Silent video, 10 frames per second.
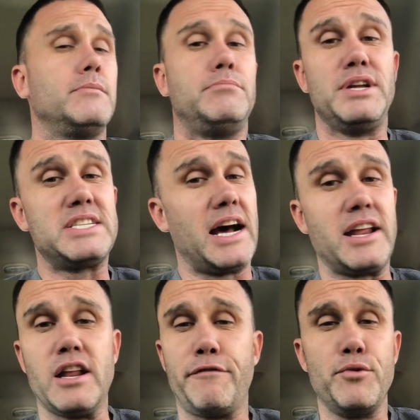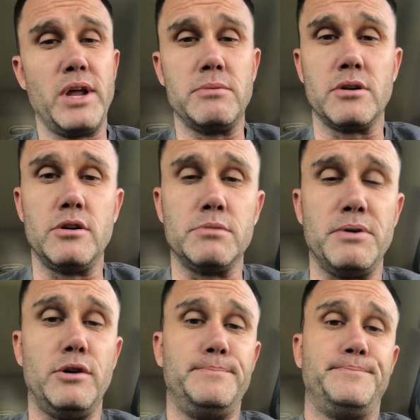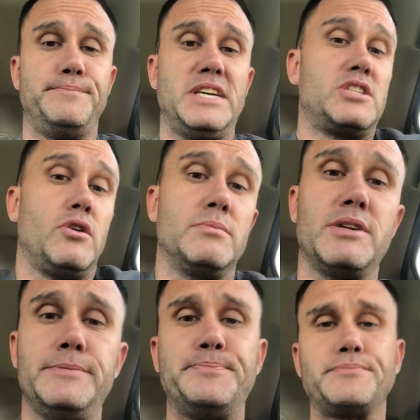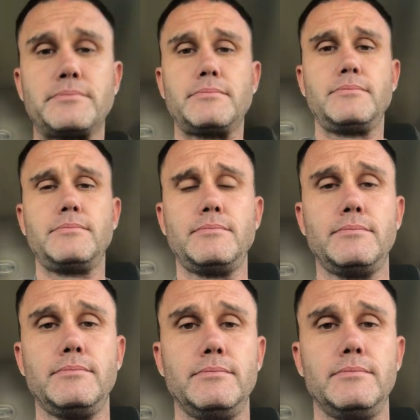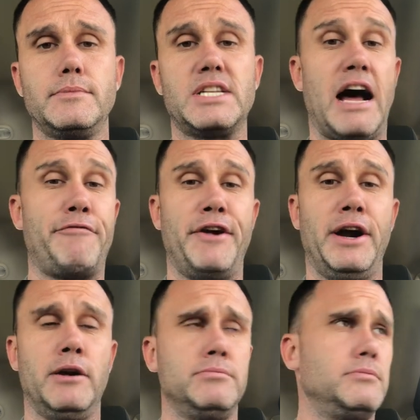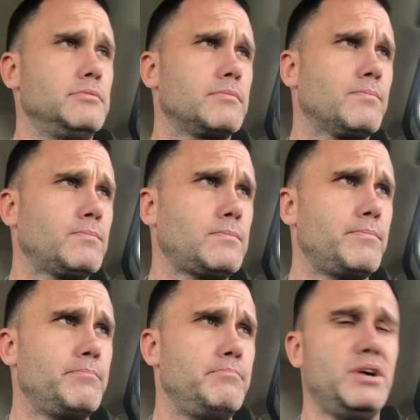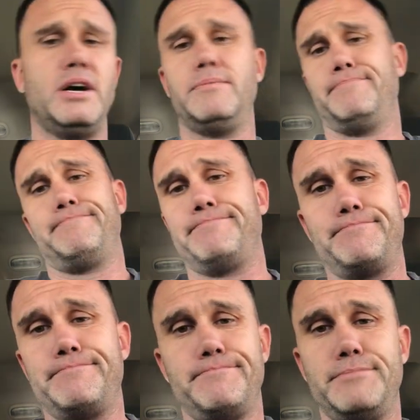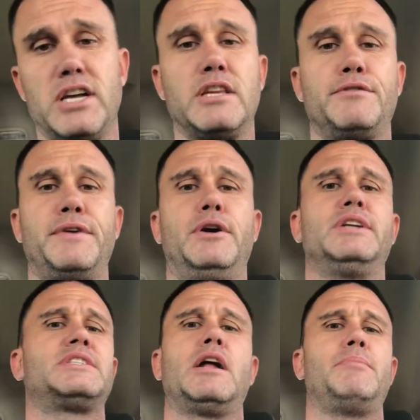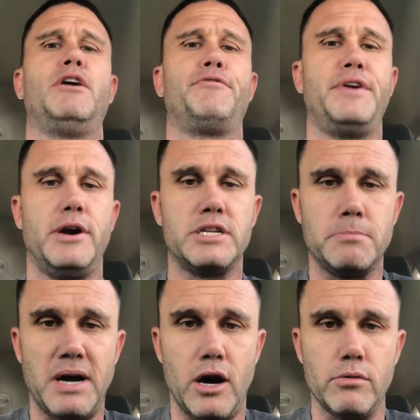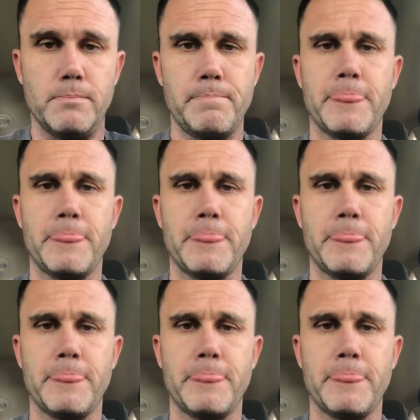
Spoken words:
But he's got to get a few names under his belt. That's all I'm saying. It's not fair, but nothing's fair. It's not about fair. It's about